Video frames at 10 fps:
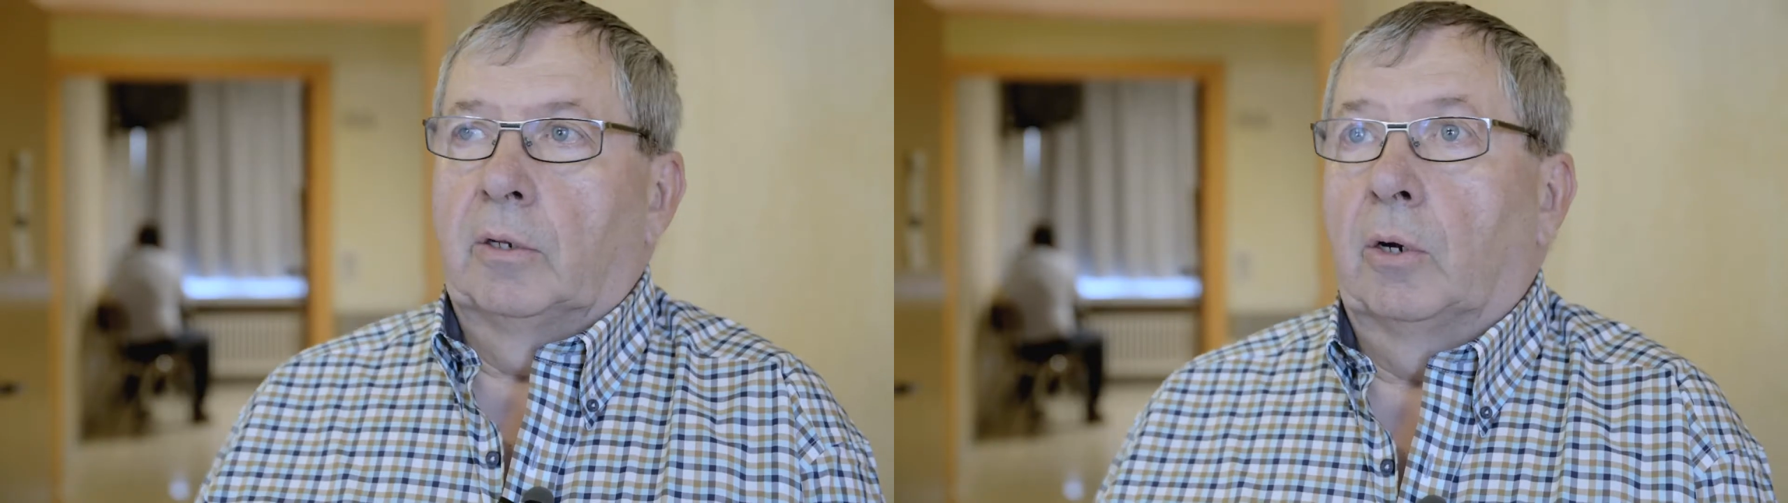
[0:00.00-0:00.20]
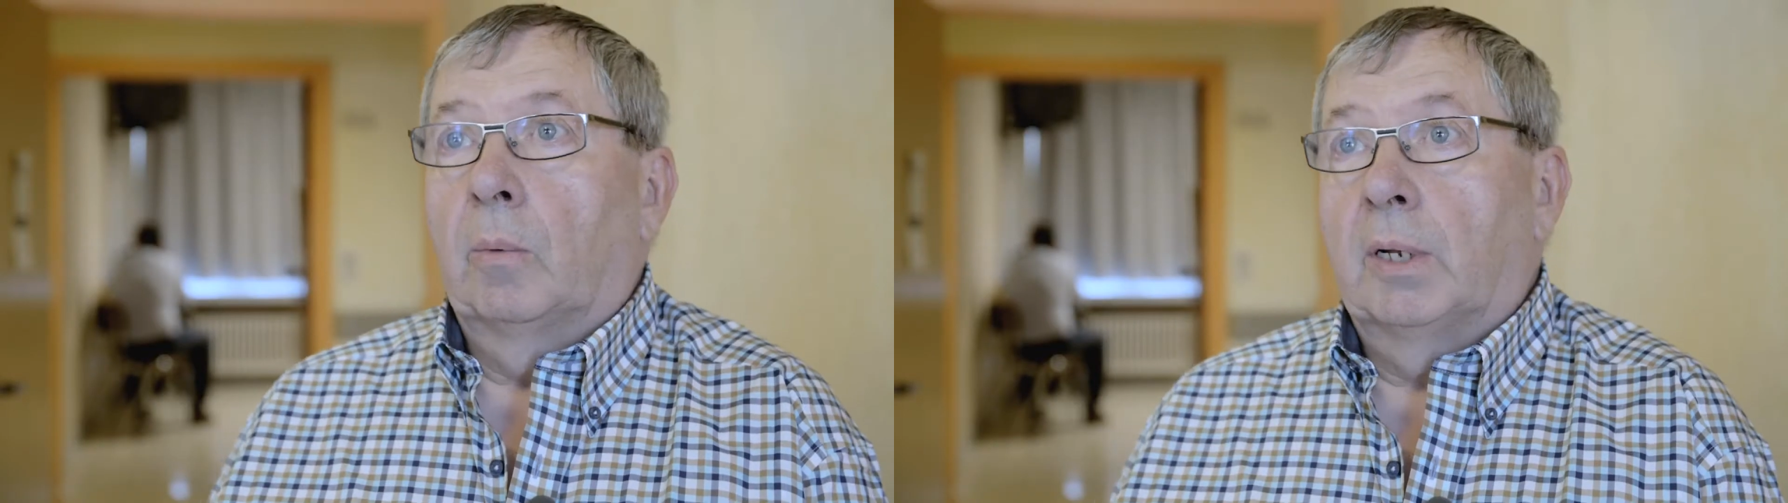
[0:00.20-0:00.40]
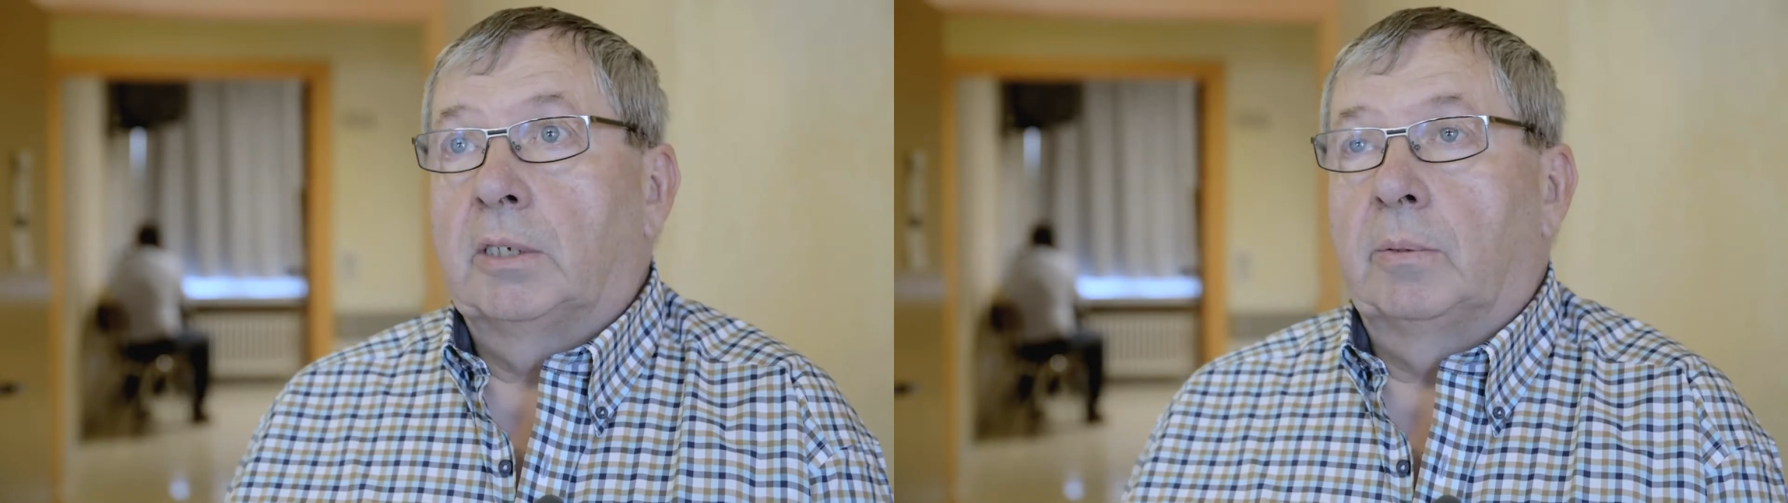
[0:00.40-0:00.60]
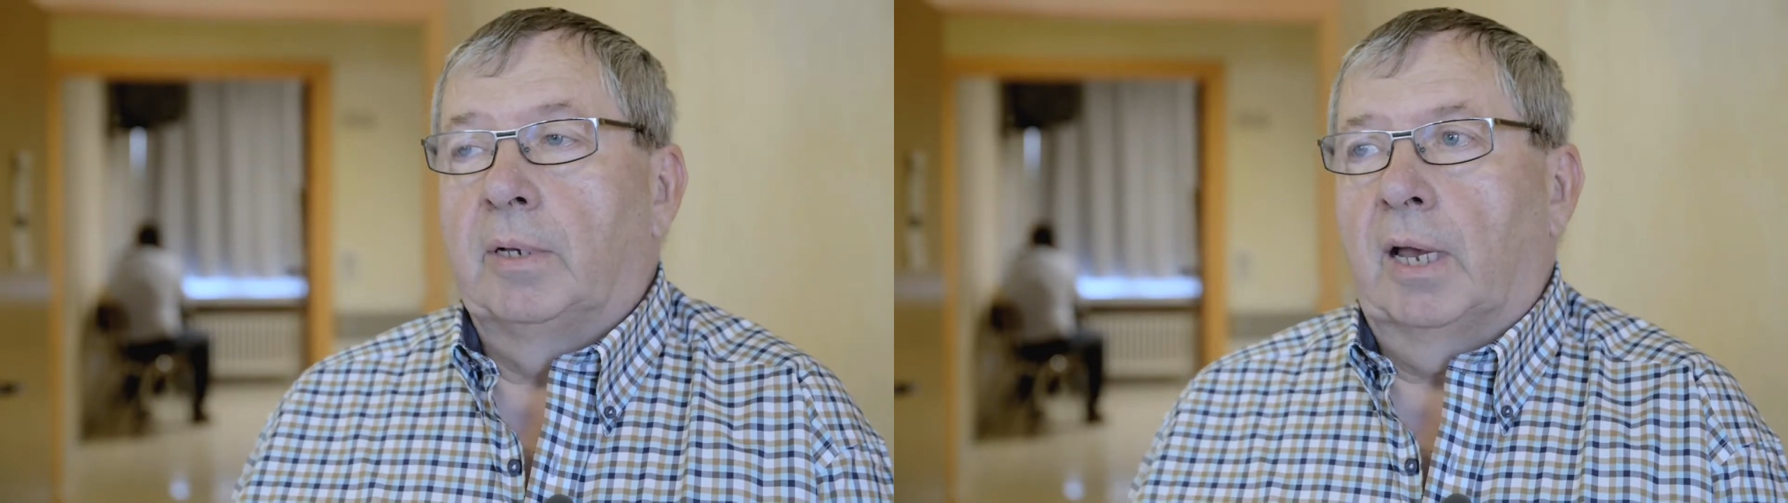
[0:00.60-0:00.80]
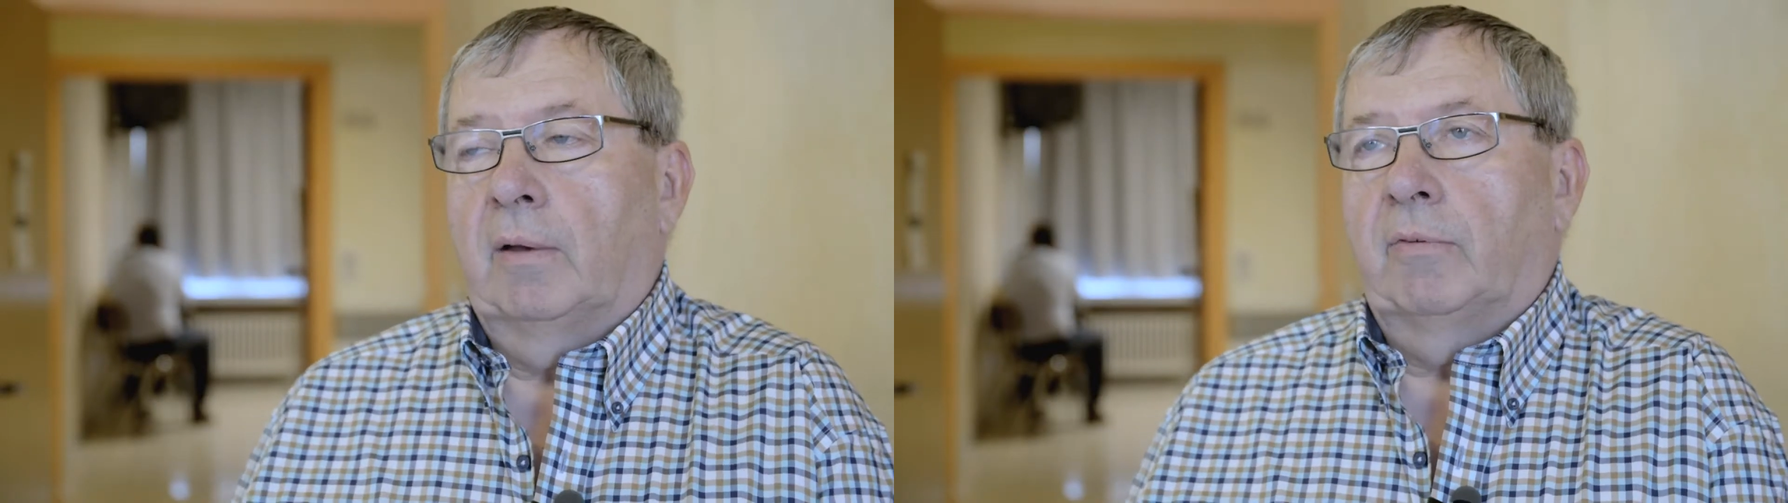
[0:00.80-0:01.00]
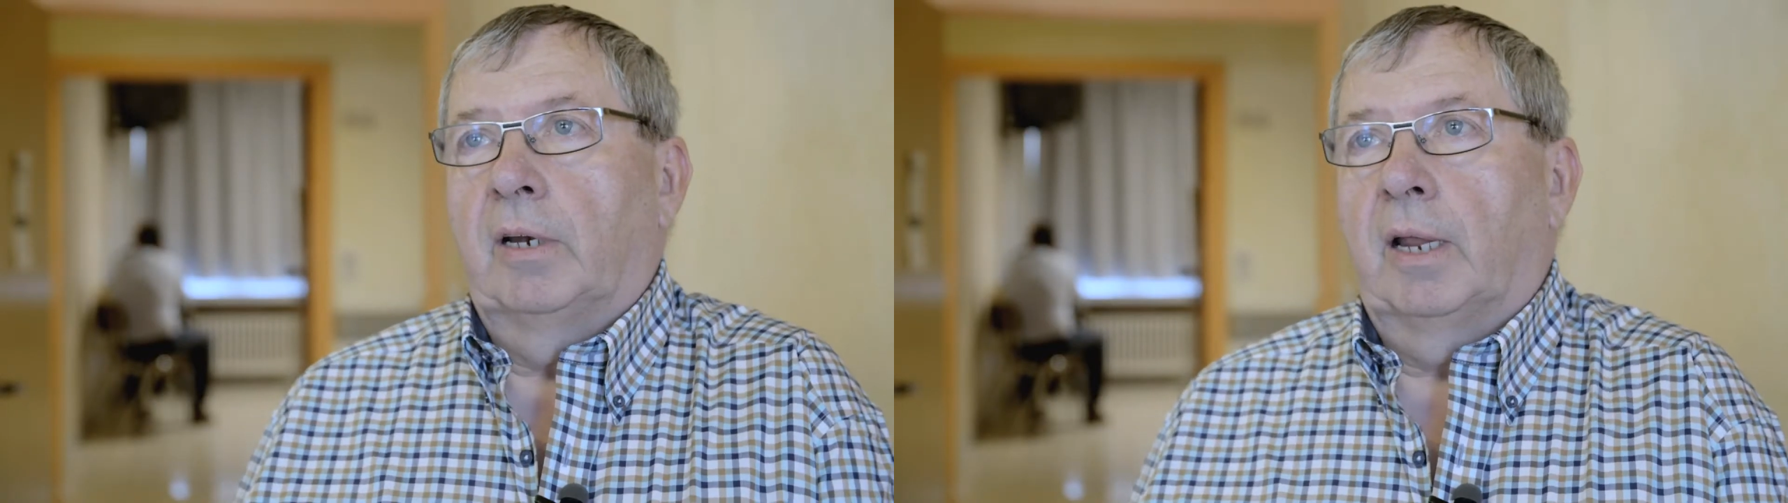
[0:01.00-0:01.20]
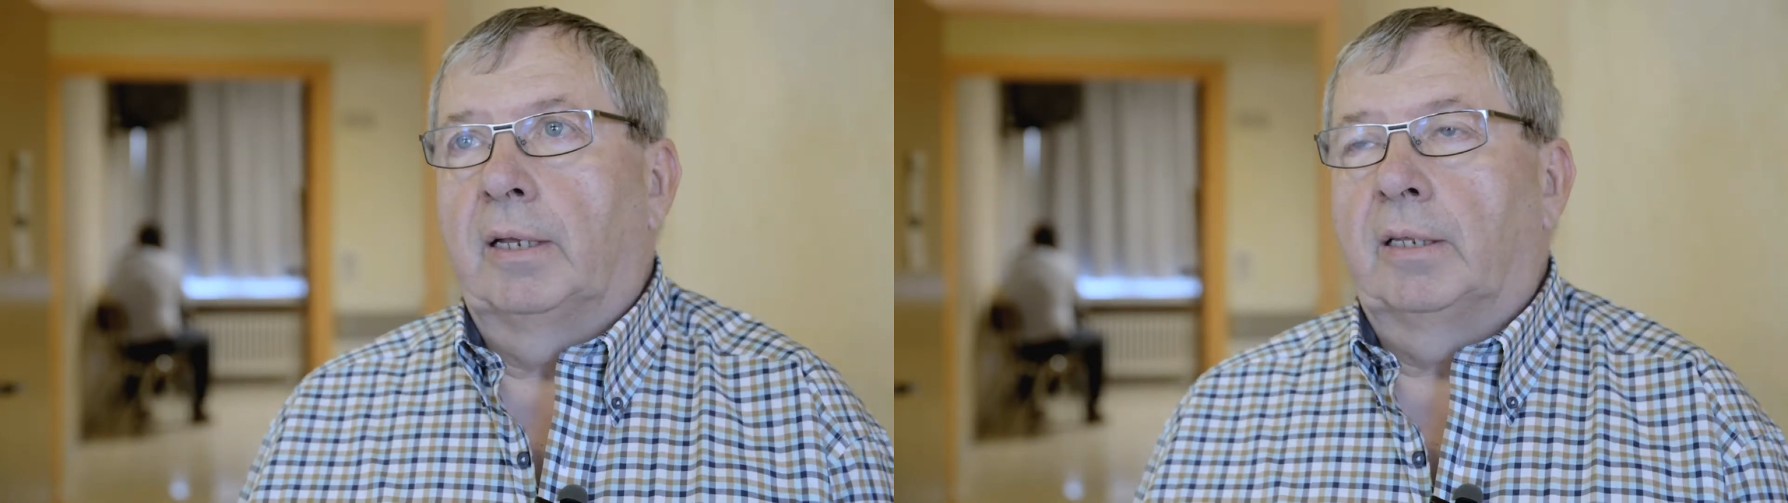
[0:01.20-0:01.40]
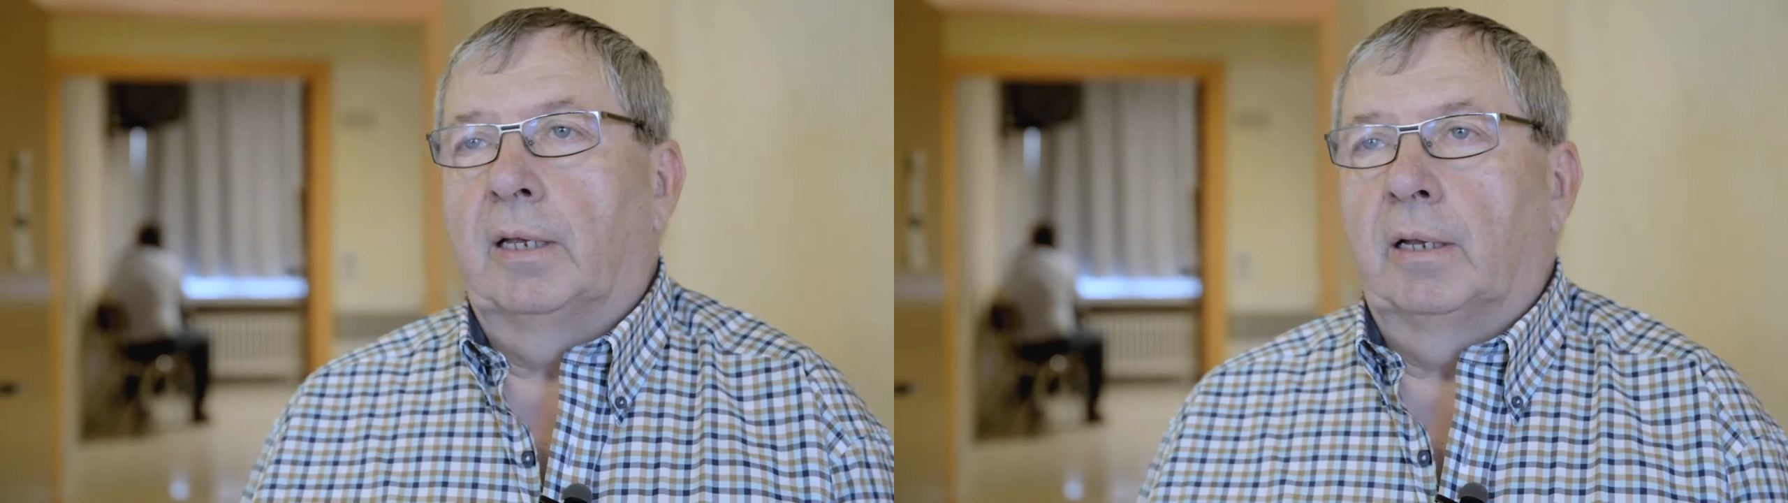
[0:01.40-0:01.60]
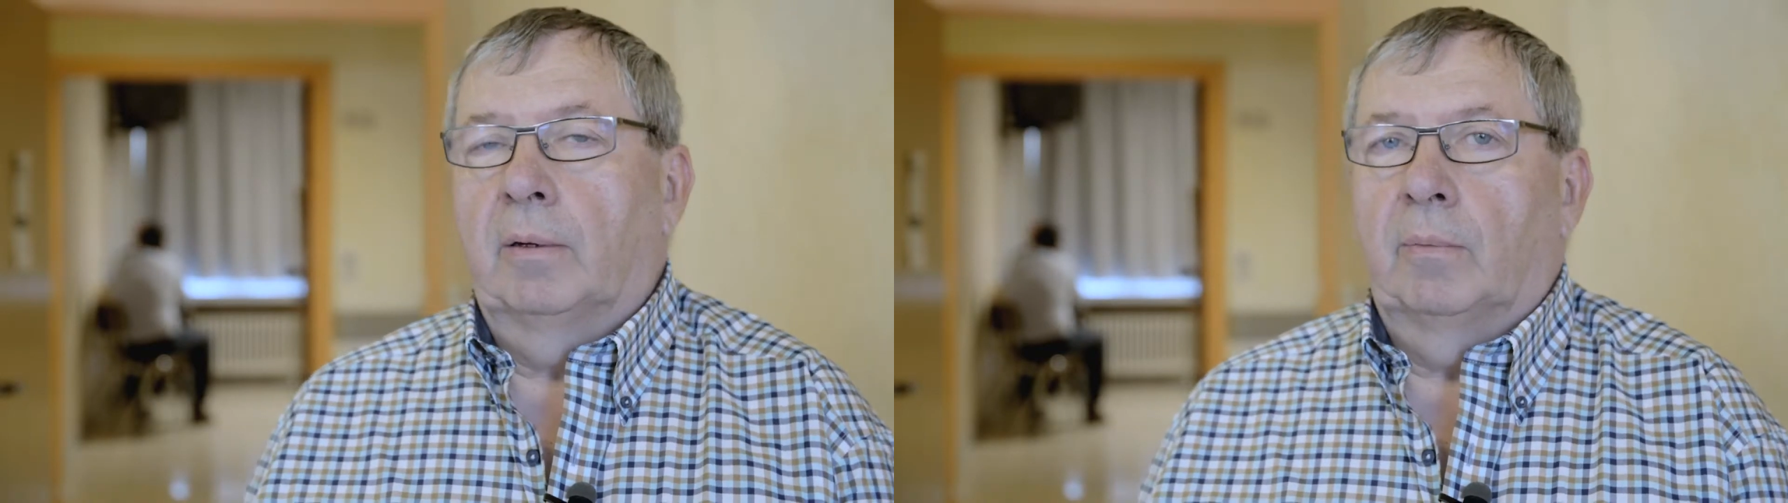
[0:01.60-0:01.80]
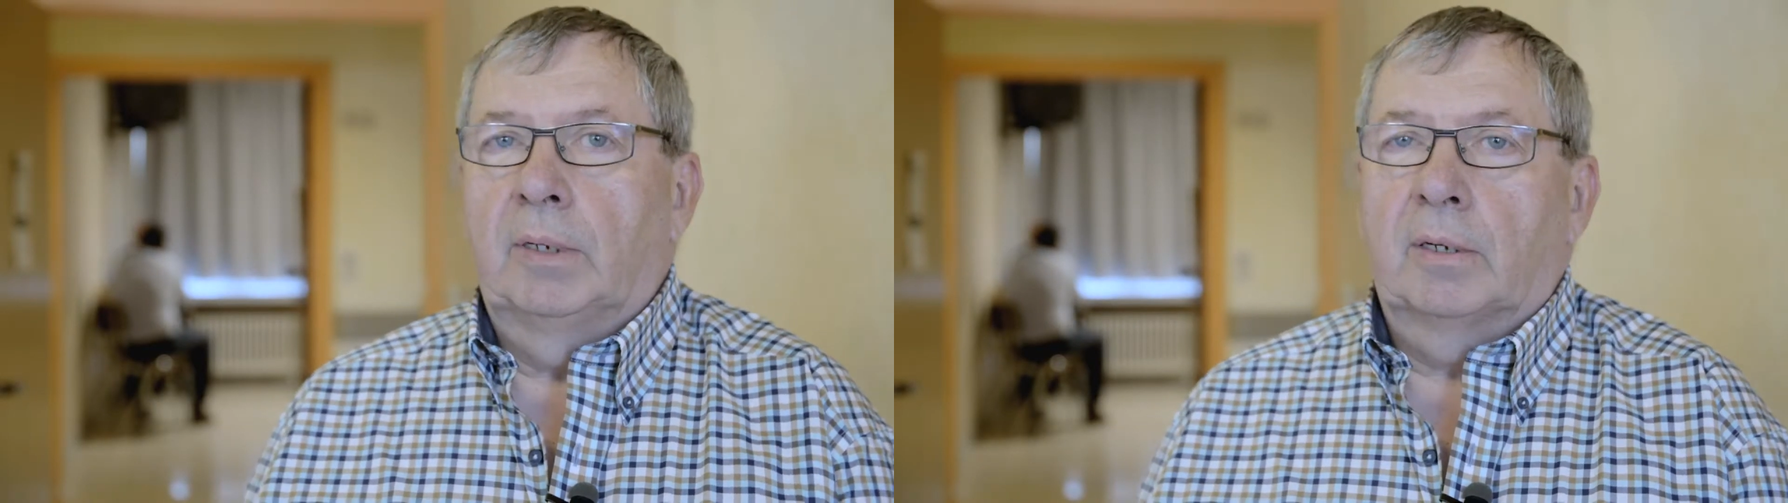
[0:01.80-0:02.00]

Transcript: the knowledge we have in lighting,